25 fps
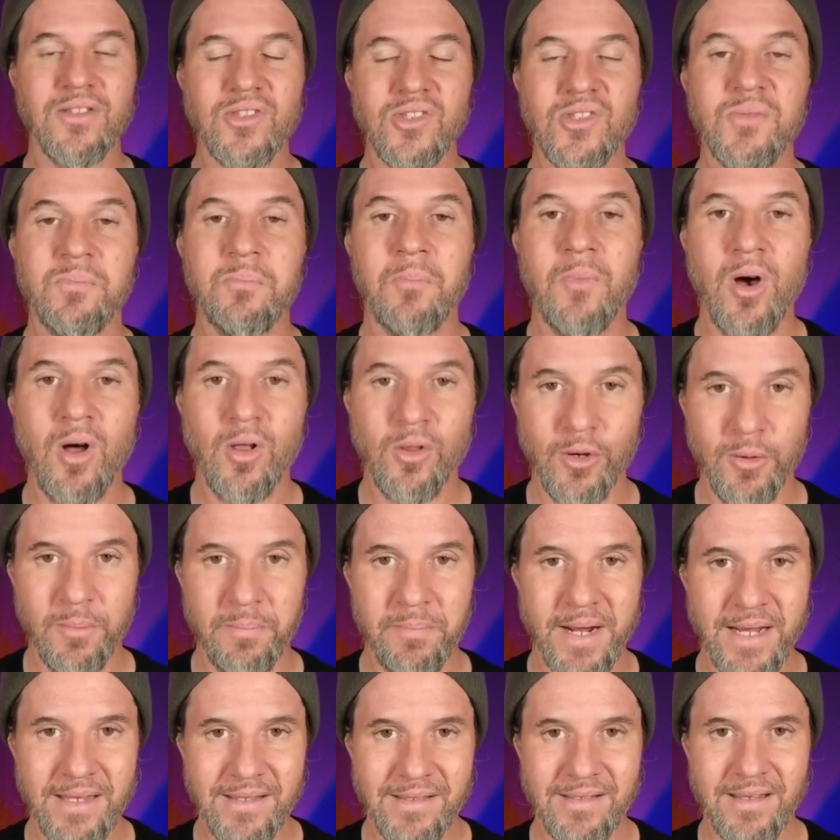smaller
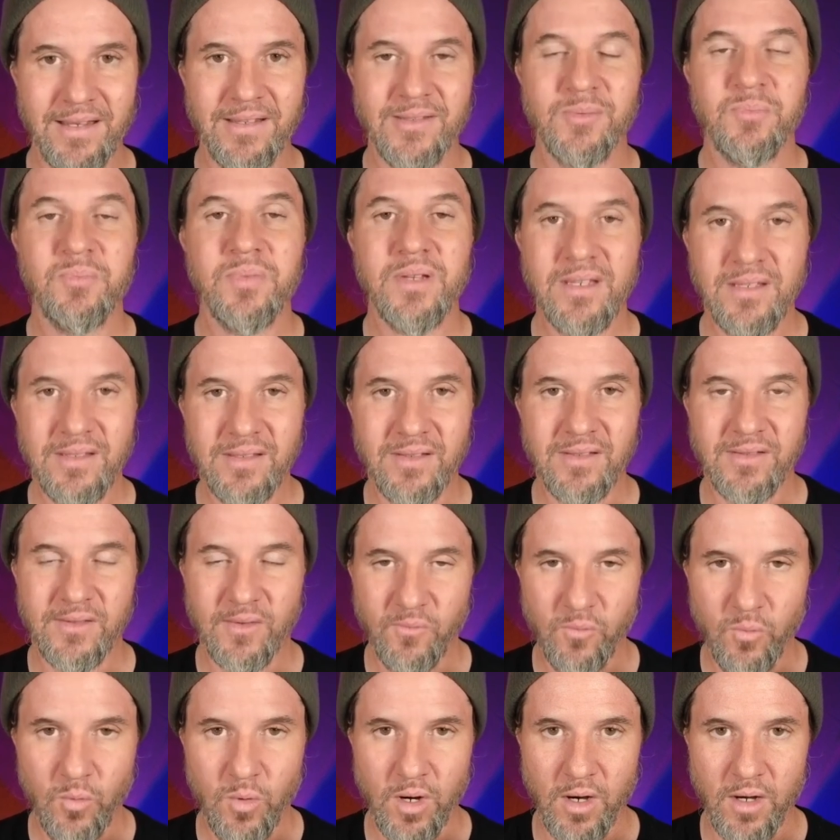bite sized pieces
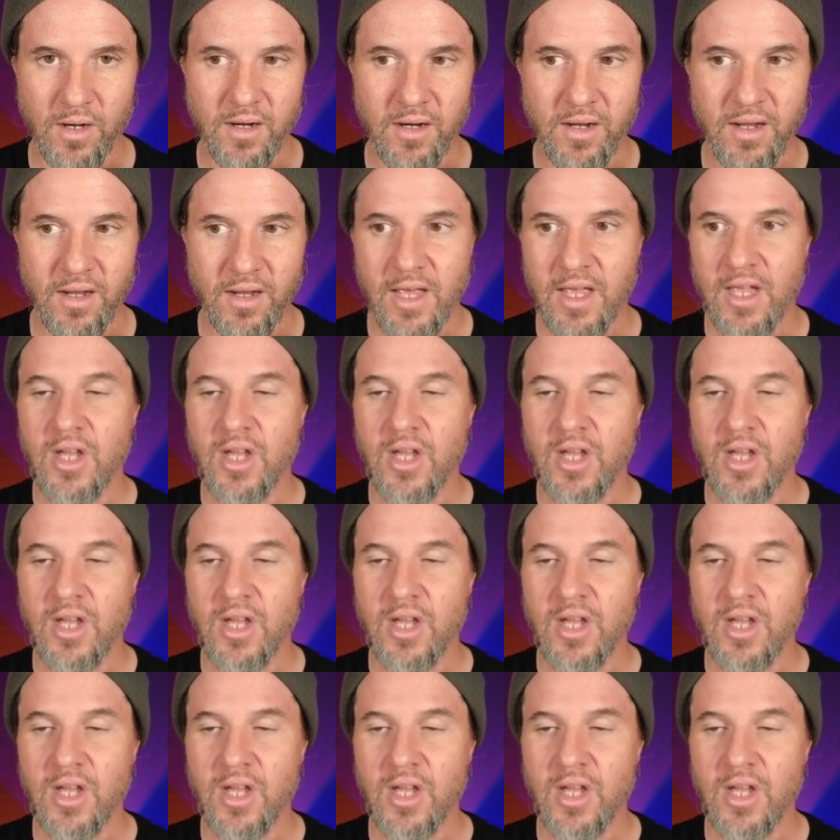of work.